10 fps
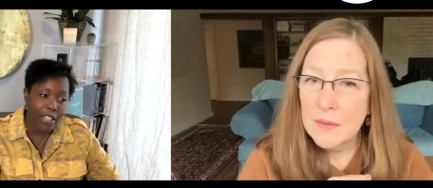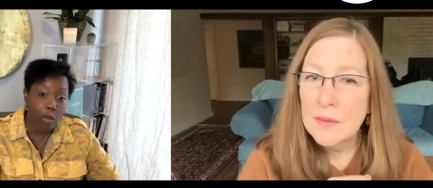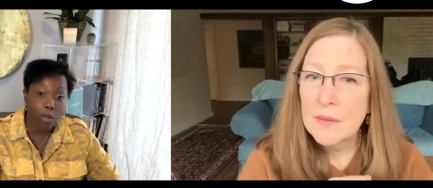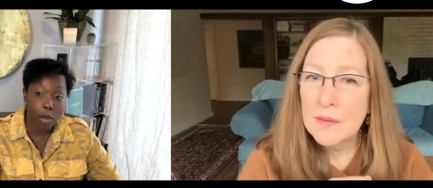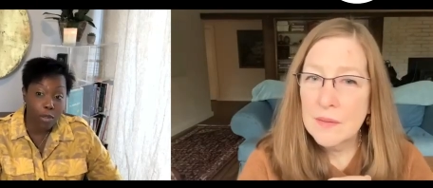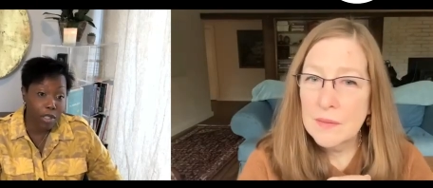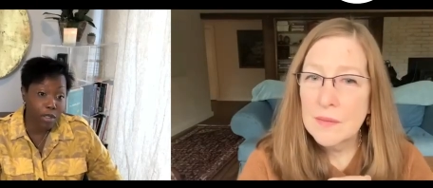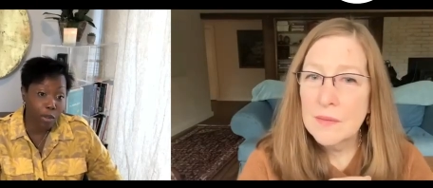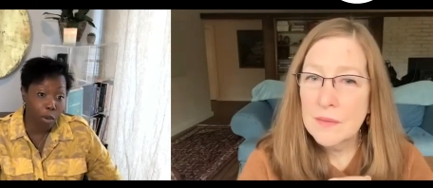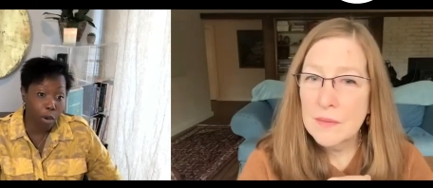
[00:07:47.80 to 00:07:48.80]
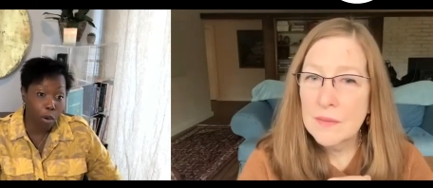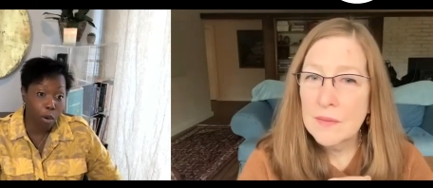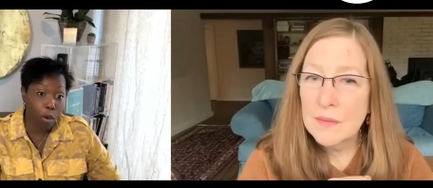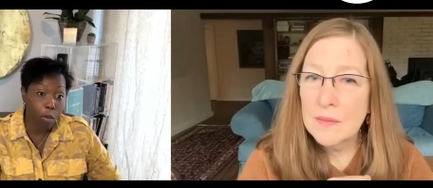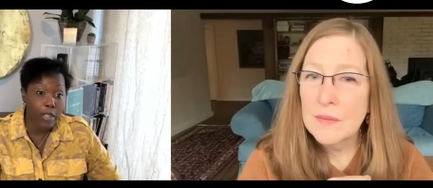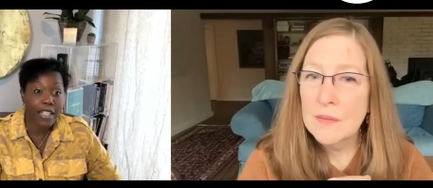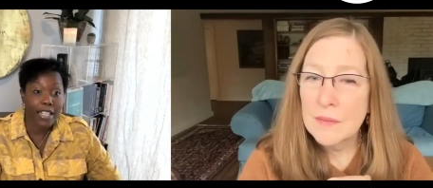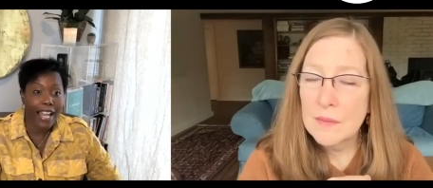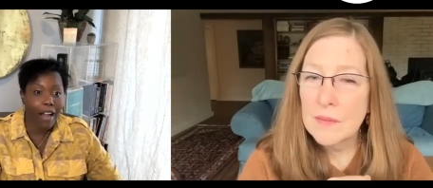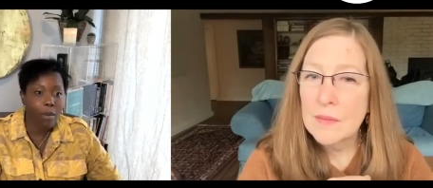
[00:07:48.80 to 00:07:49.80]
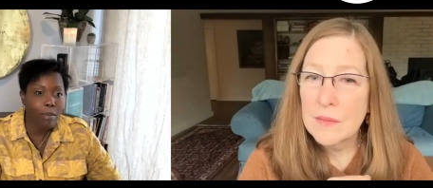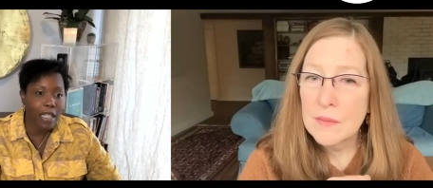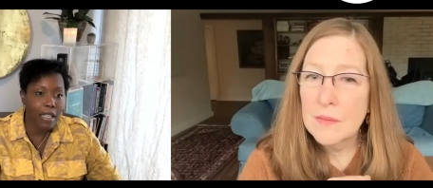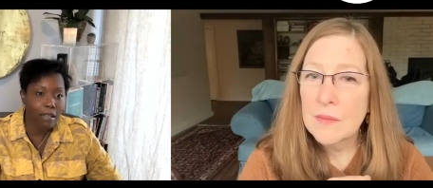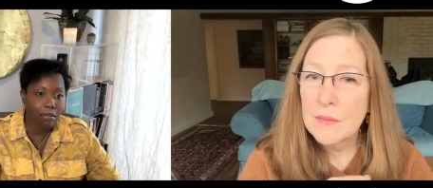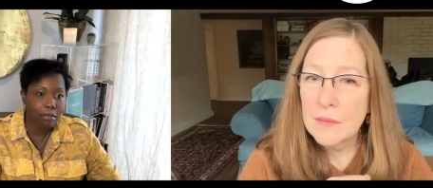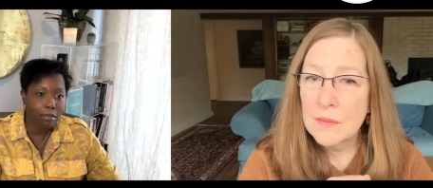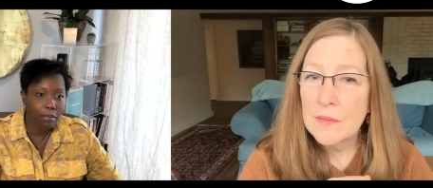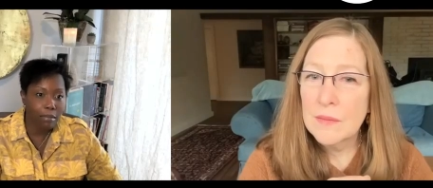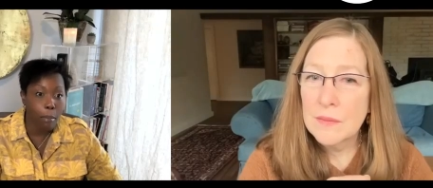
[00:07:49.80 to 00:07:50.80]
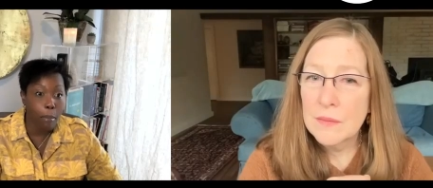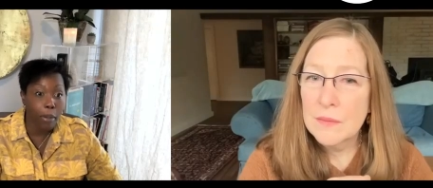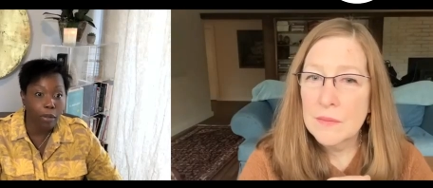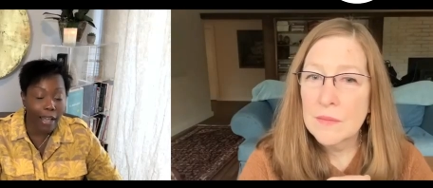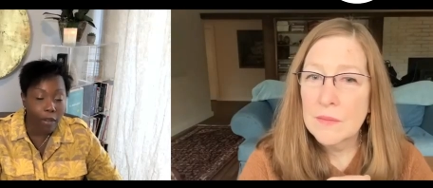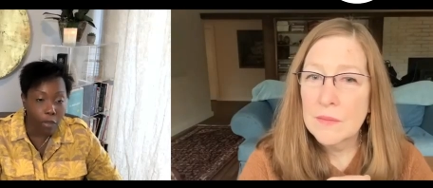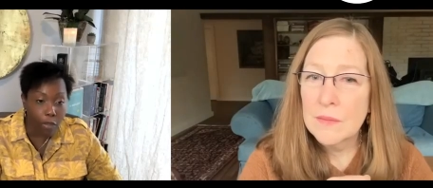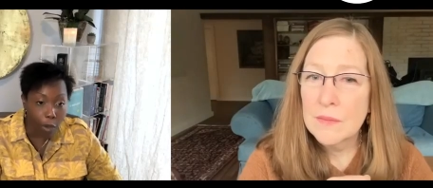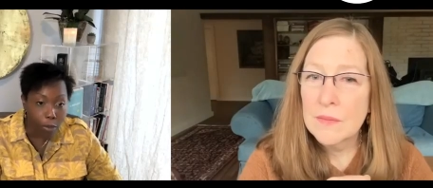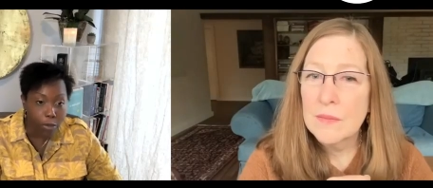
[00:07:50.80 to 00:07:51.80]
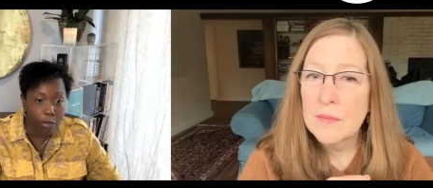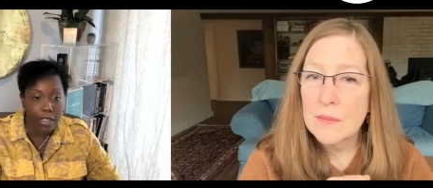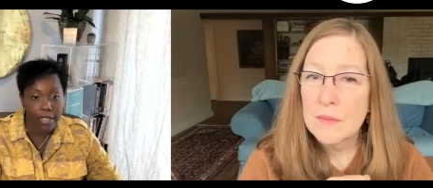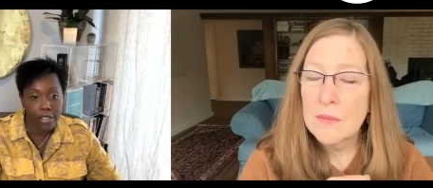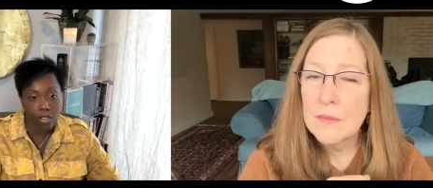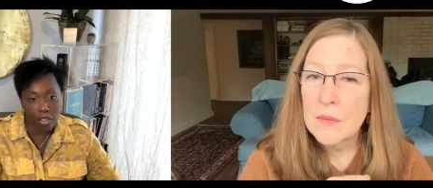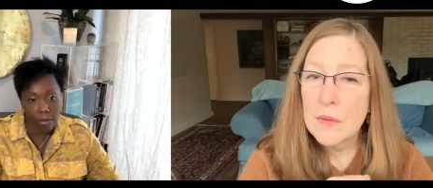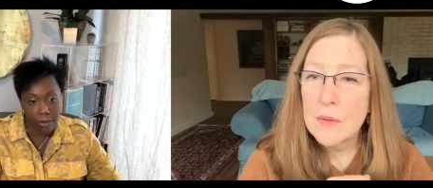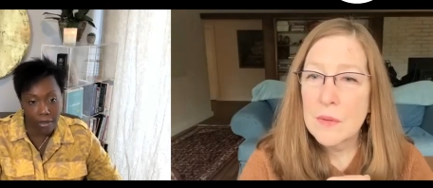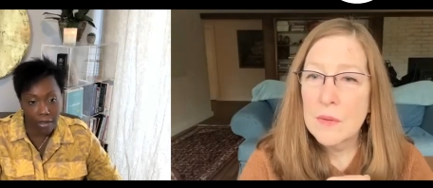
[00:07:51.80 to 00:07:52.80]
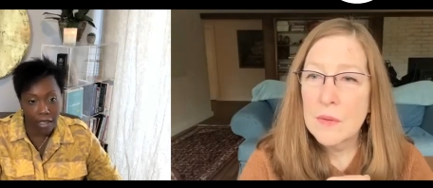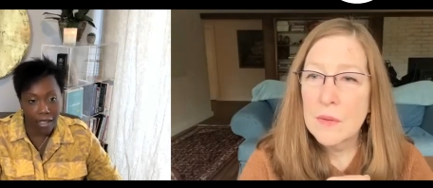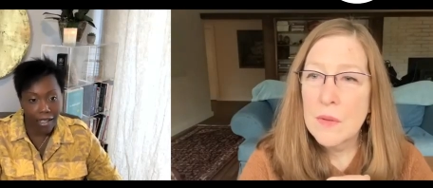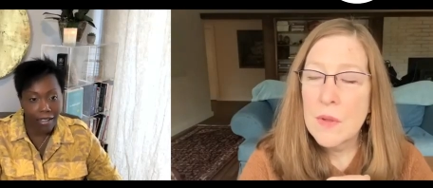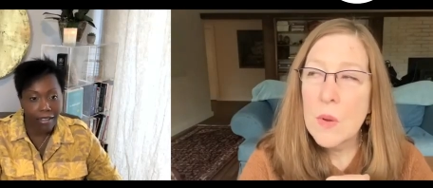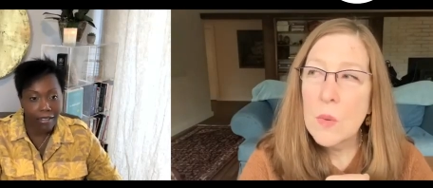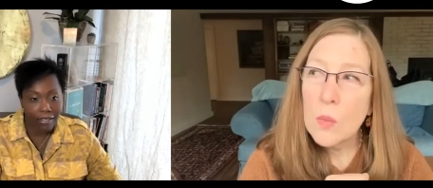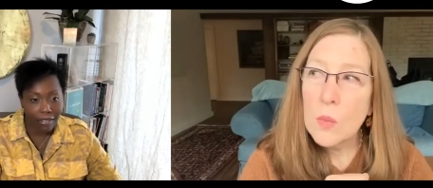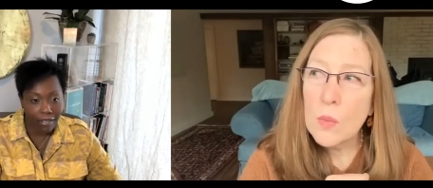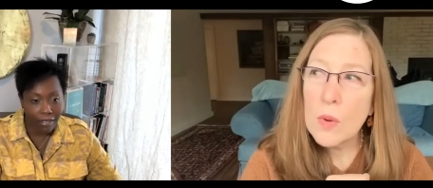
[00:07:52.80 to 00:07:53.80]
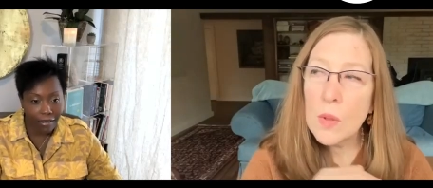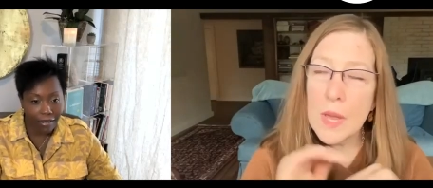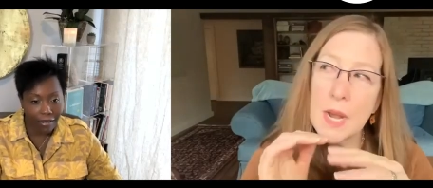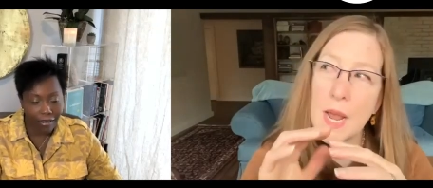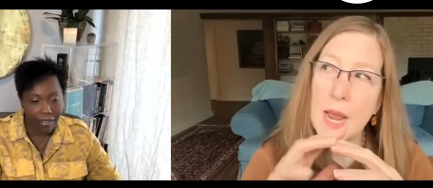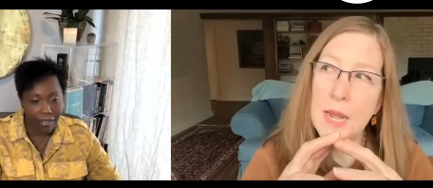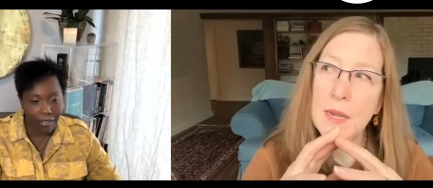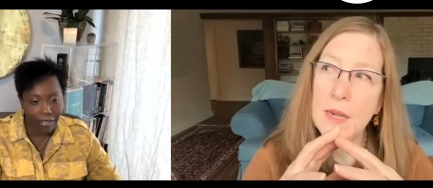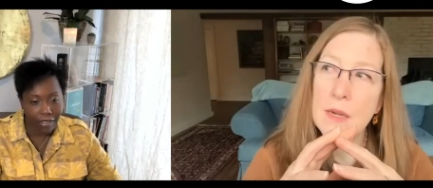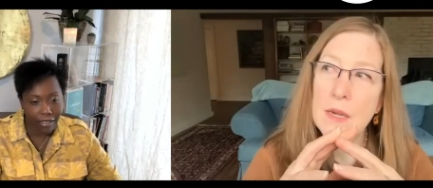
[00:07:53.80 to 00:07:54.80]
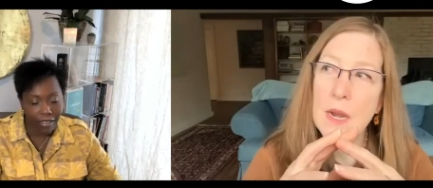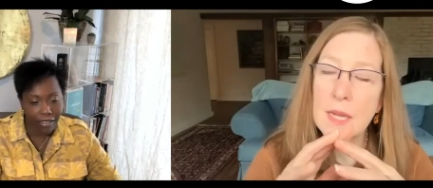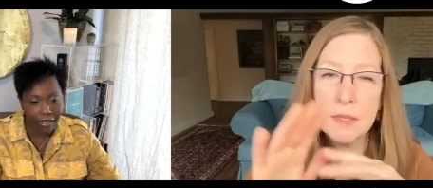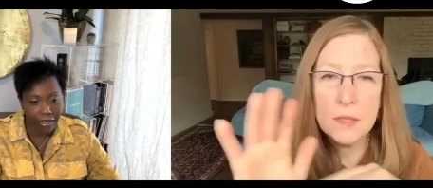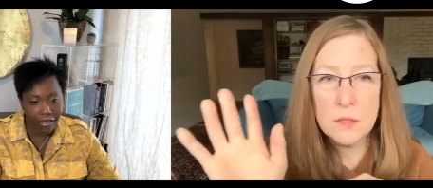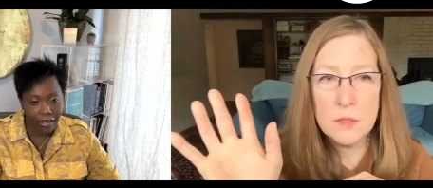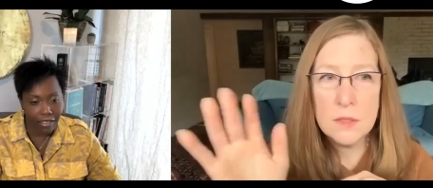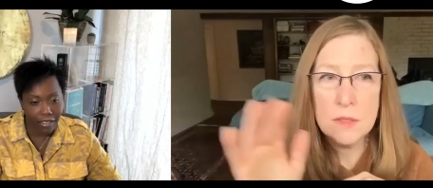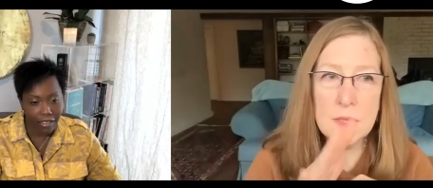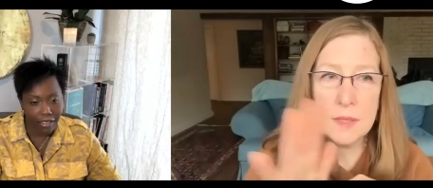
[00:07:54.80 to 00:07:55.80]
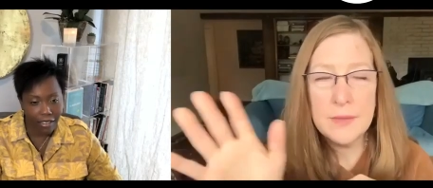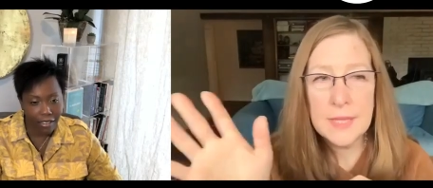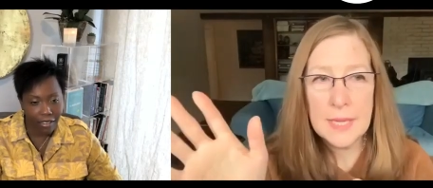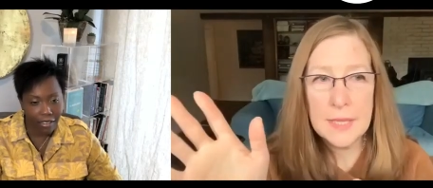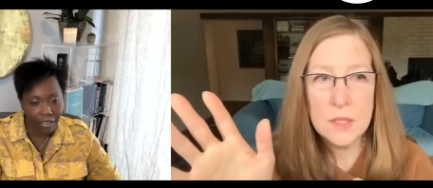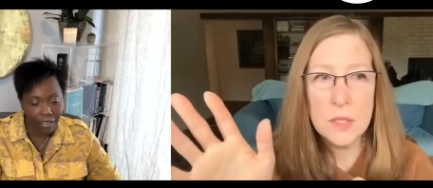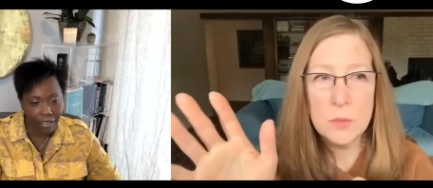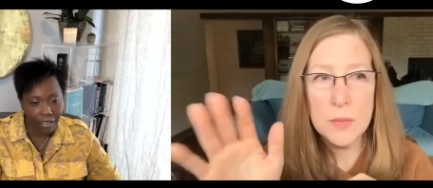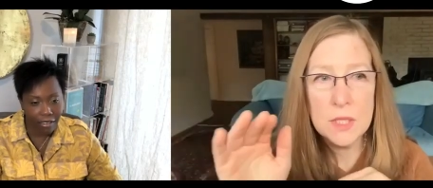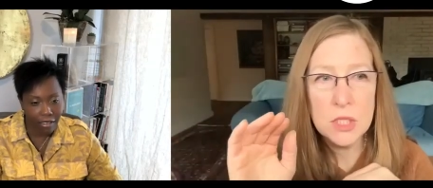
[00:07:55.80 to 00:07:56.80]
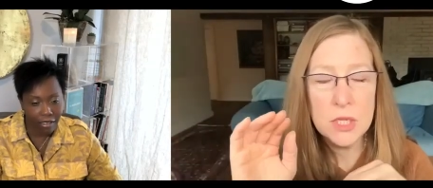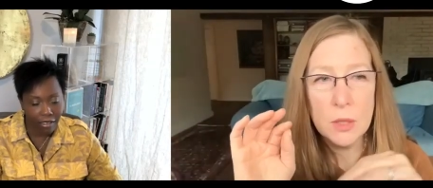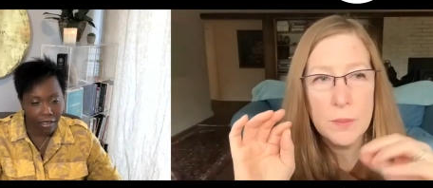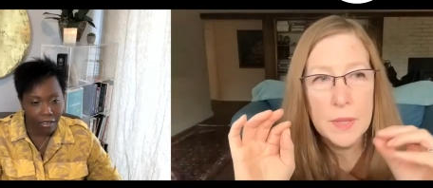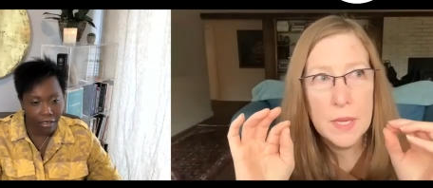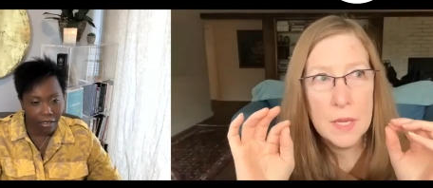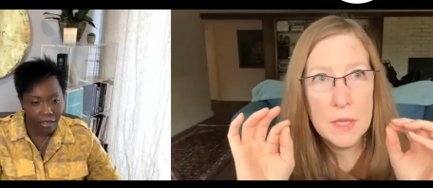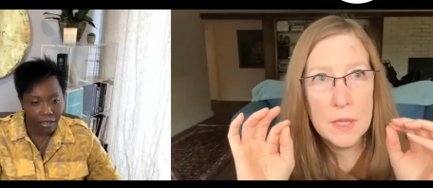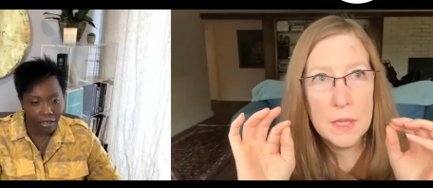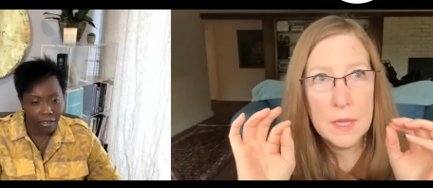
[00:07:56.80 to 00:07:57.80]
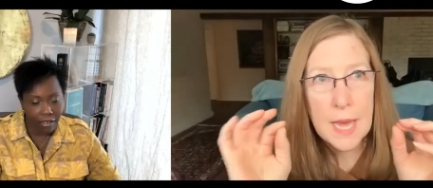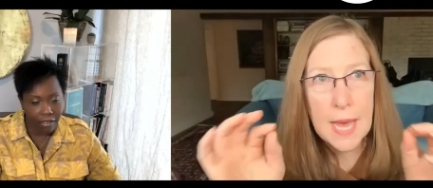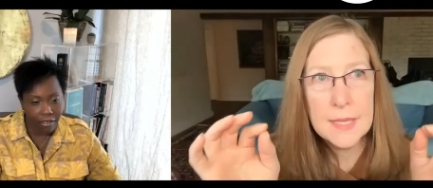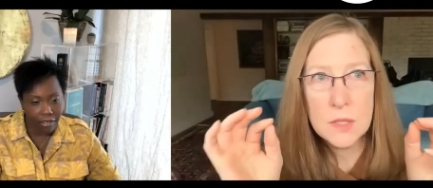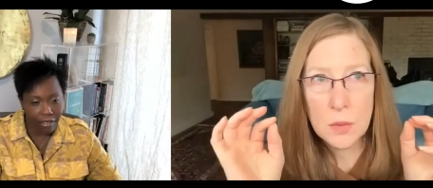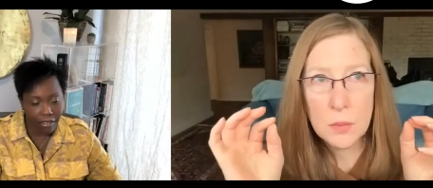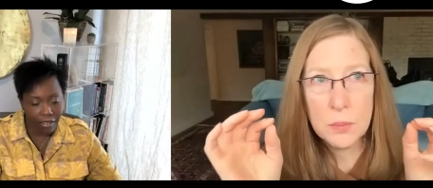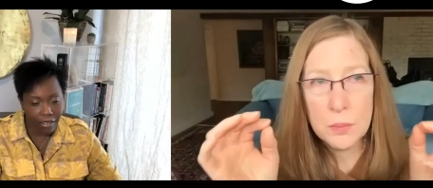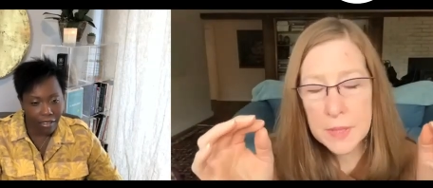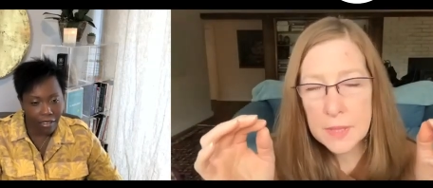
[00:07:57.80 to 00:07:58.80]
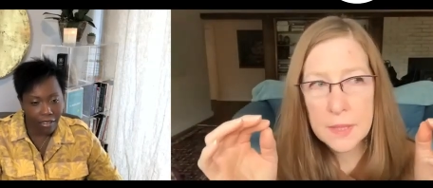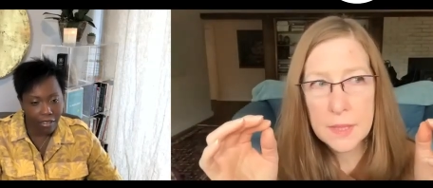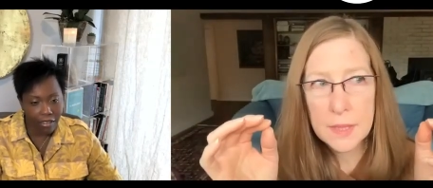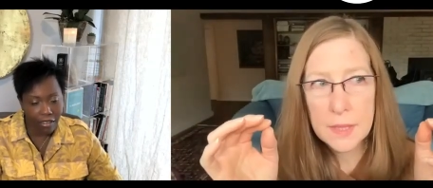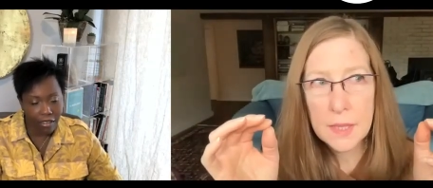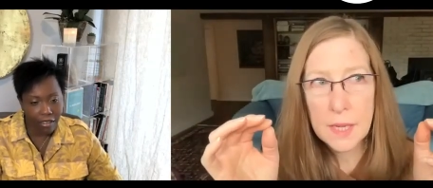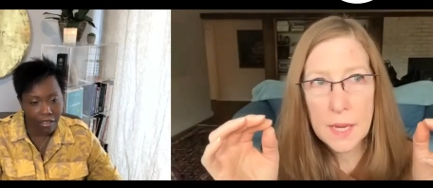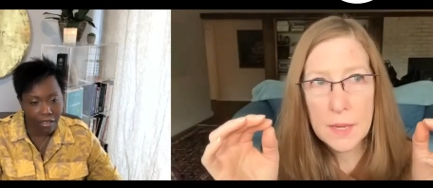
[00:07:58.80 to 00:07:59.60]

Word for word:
Speaker 1: And so coaching school was going to help me build out those relationships.
Speaker 2: Well, and and not to deviate too much here, but that's a really